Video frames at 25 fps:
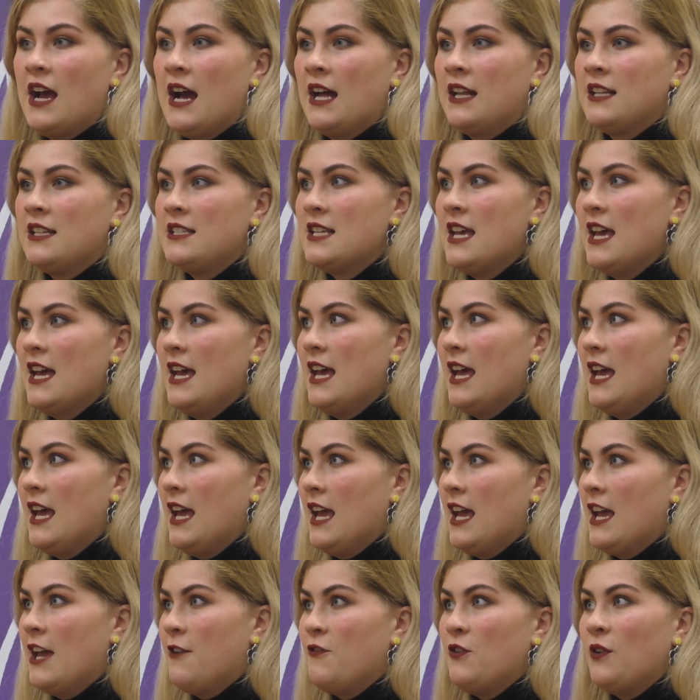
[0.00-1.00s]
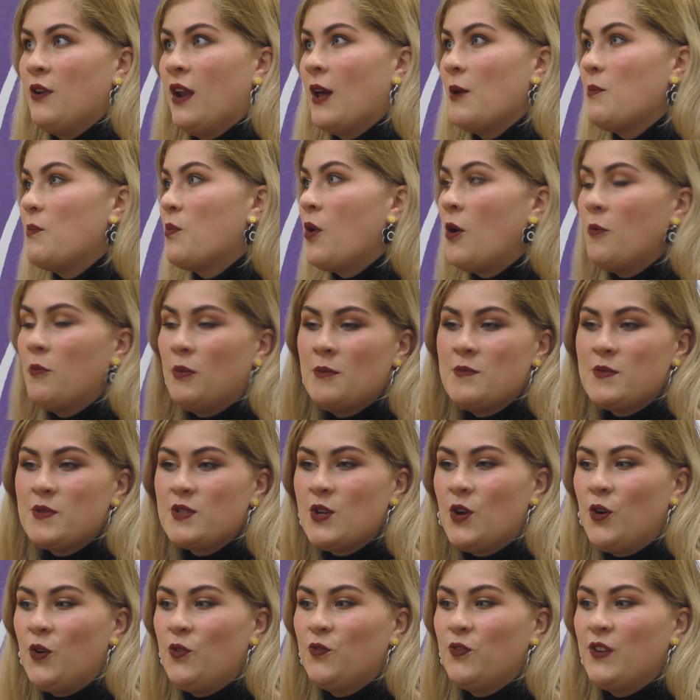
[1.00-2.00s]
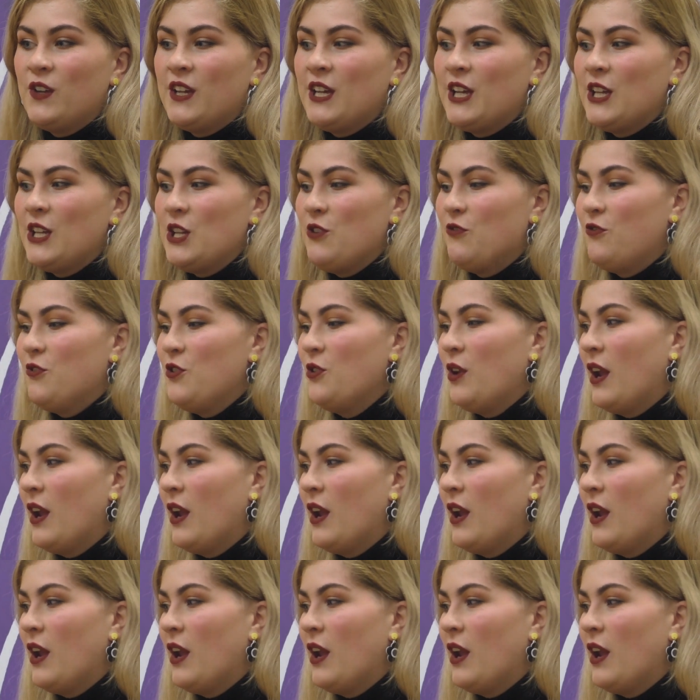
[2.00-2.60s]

And if you like problem solving, and if you